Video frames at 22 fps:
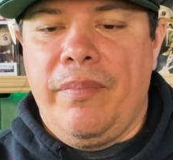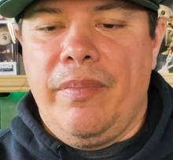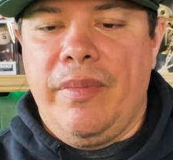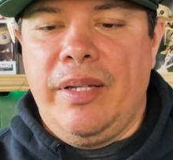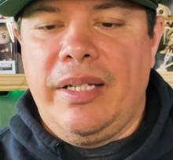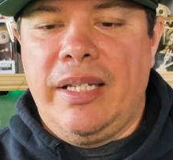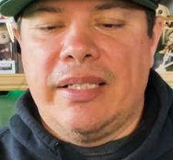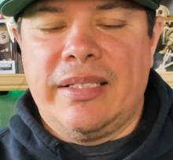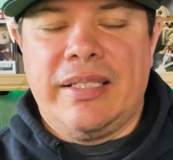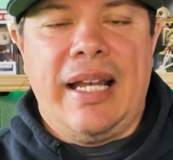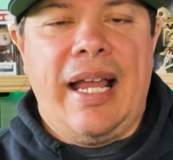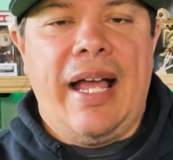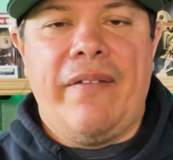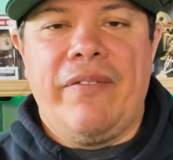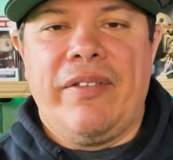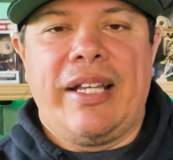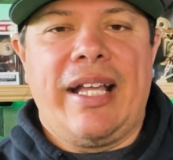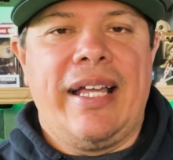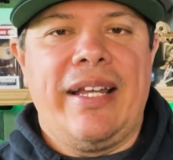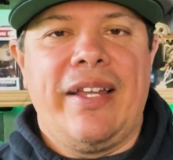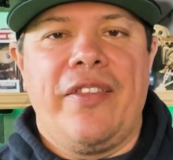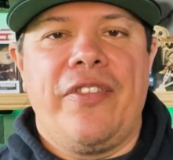it doesn't have
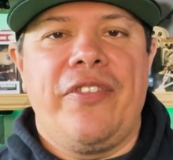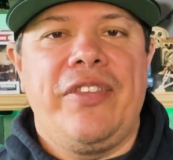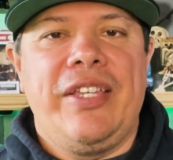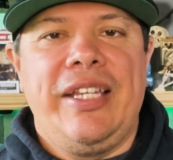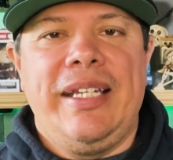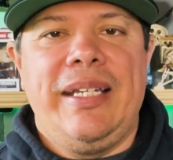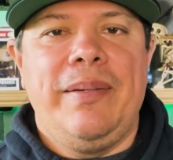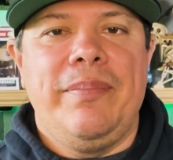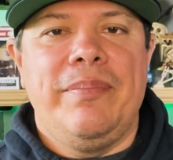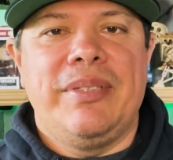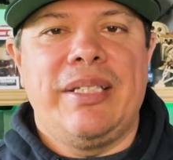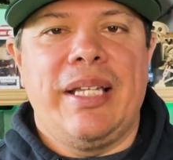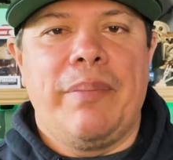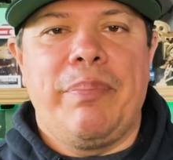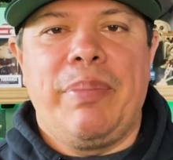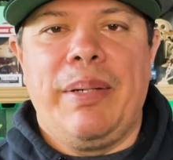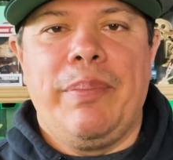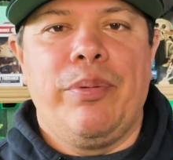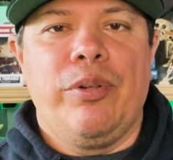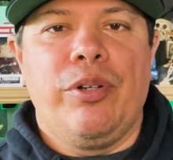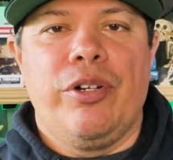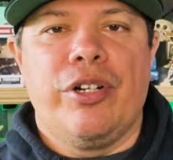the kind of themes that
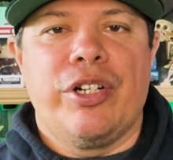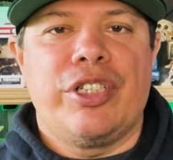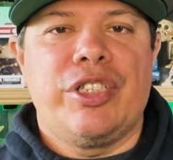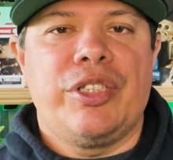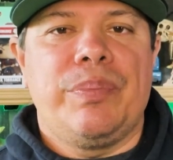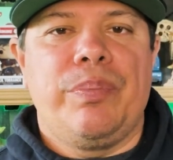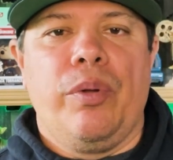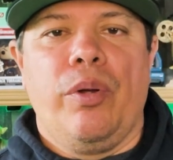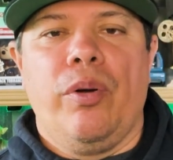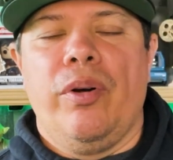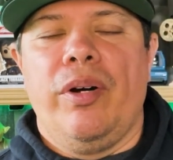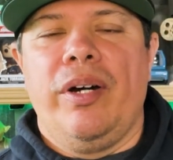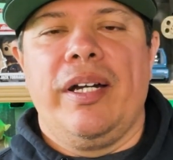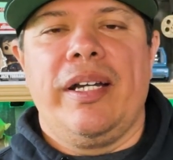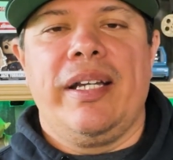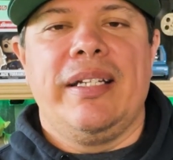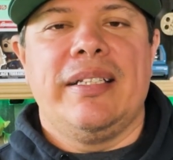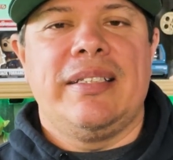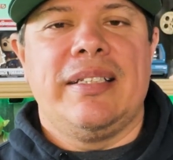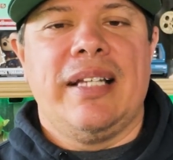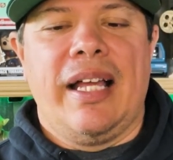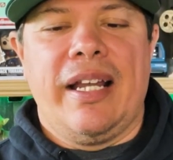people are exploring.
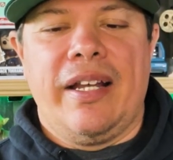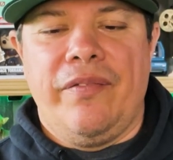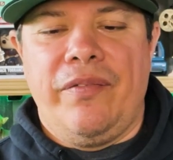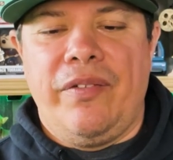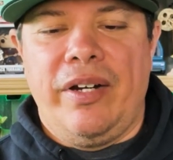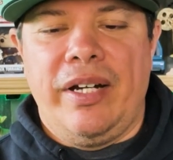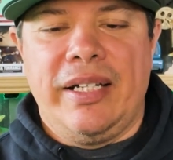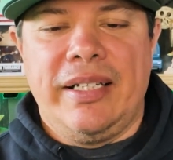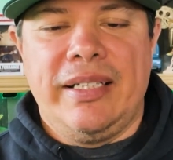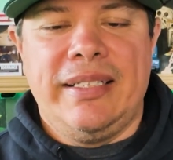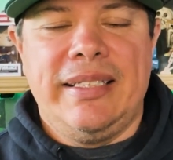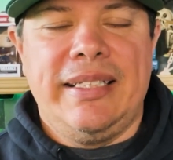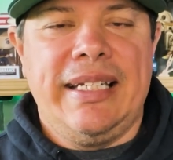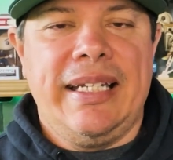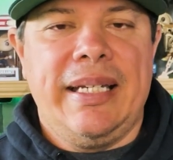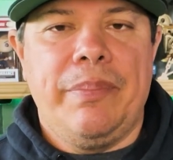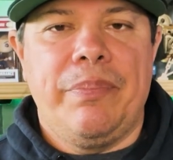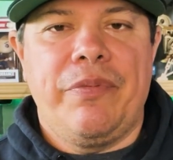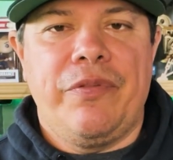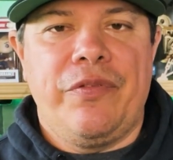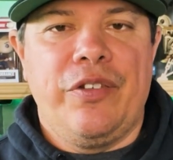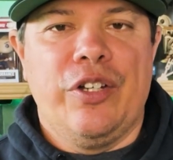It's not a very
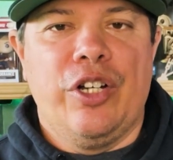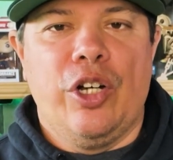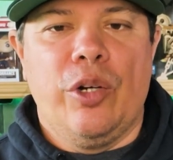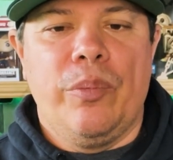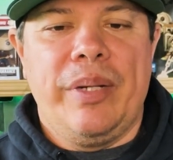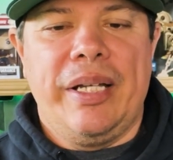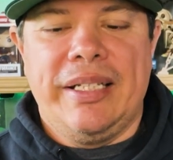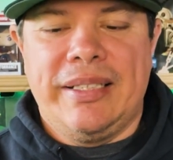deep film.